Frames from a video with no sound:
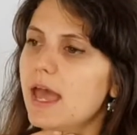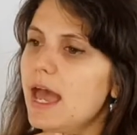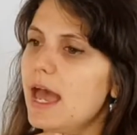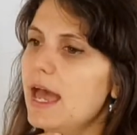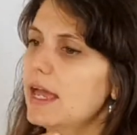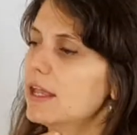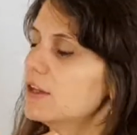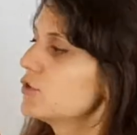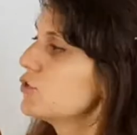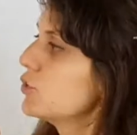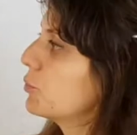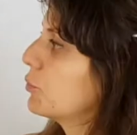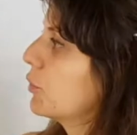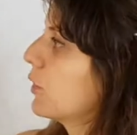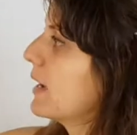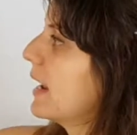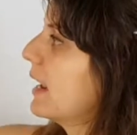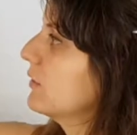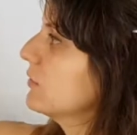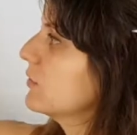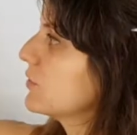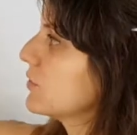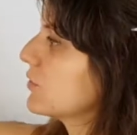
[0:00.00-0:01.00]
and you
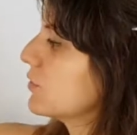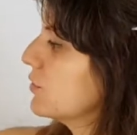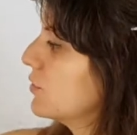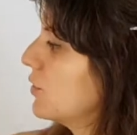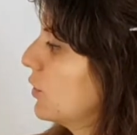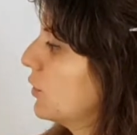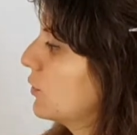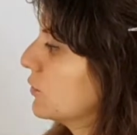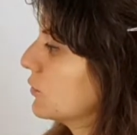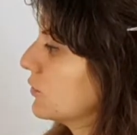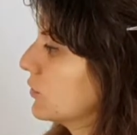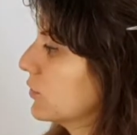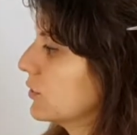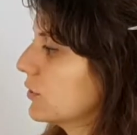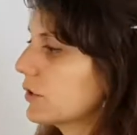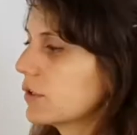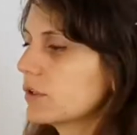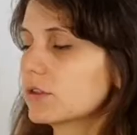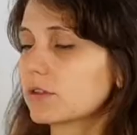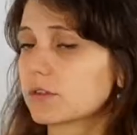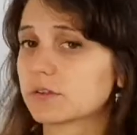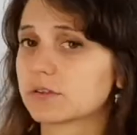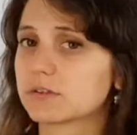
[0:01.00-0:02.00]
pronounce those
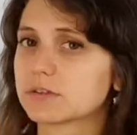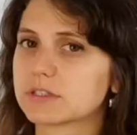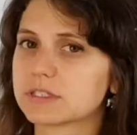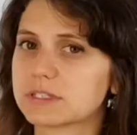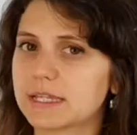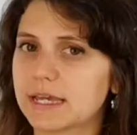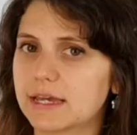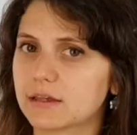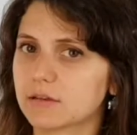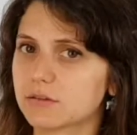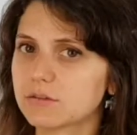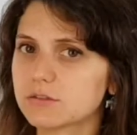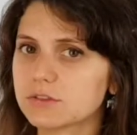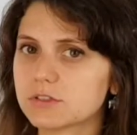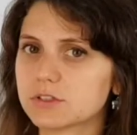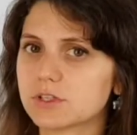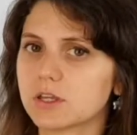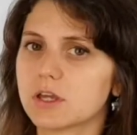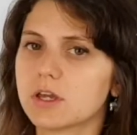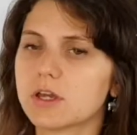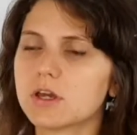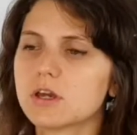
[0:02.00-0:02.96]
sounds,